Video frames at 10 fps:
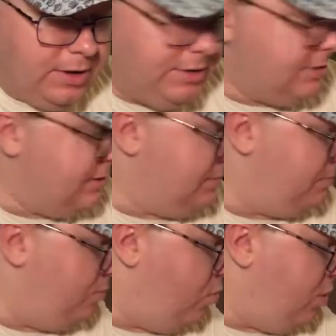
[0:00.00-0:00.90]
this
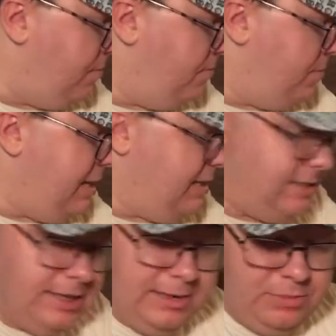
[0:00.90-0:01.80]
one
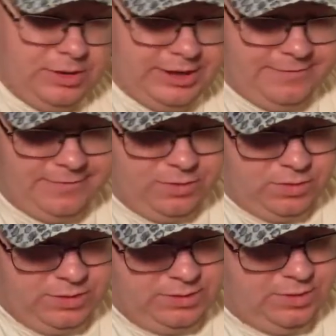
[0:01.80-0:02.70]
piece that I'm looking
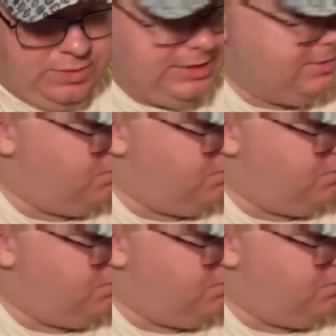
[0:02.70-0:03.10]
for? Oh, it's